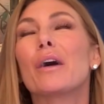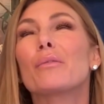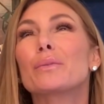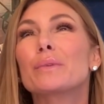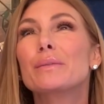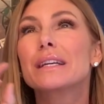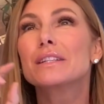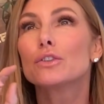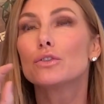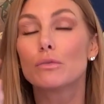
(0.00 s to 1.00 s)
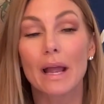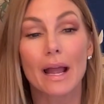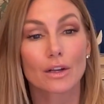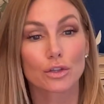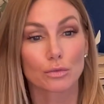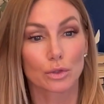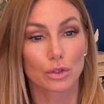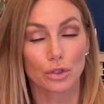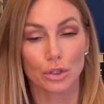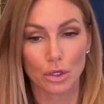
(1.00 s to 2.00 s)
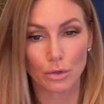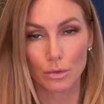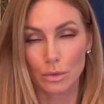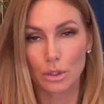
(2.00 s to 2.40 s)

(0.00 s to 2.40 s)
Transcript: when we went to do my actual shoot,